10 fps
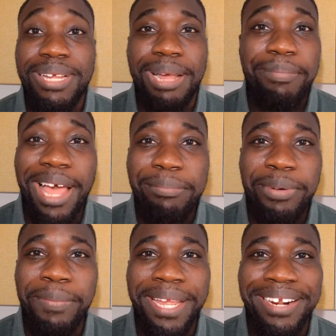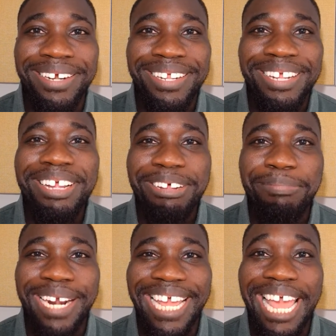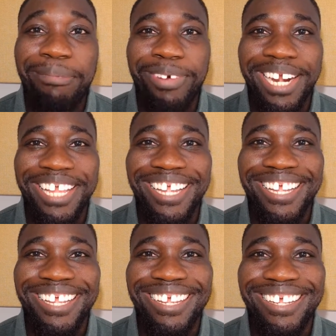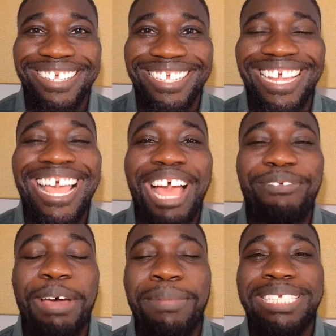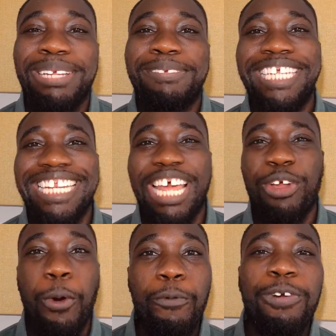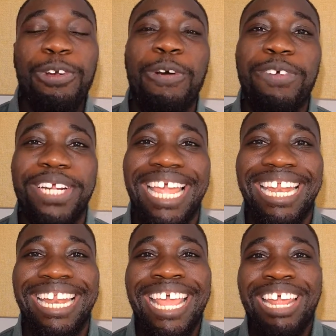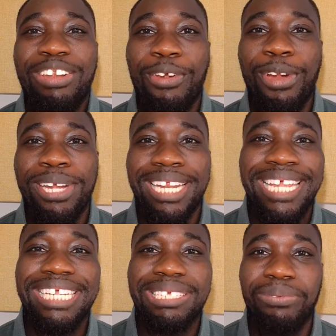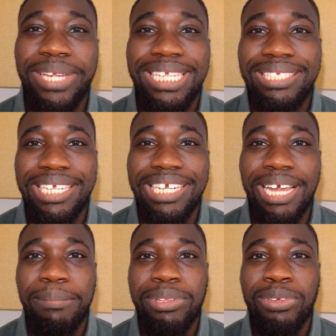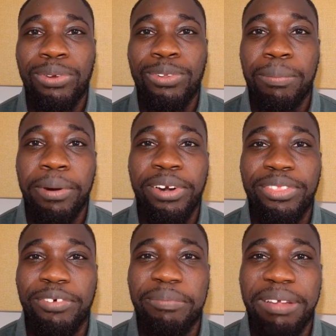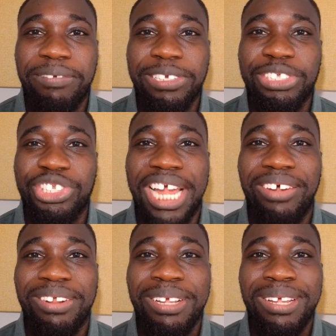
I'm not prepared, but I am ready. I found myself saying that over and over again during the days and weeks leading up to the birth of my first child.